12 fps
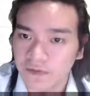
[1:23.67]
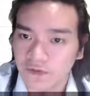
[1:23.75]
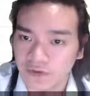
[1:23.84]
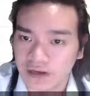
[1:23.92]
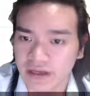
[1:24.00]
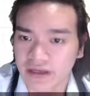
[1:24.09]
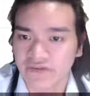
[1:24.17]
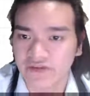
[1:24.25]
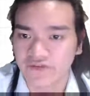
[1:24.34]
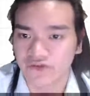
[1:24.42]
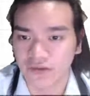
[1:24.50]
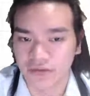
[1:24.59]
With the given
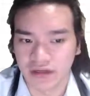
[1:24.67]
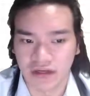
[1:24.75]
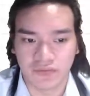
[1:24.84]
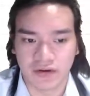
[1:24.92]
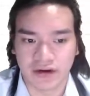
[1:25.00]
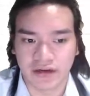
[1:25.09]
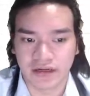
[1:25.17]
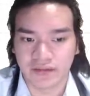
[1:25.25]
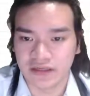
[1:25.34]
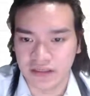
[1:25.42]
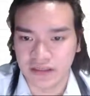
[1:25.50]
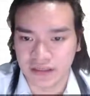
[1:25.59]
formula, we are going to
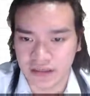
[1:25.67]
be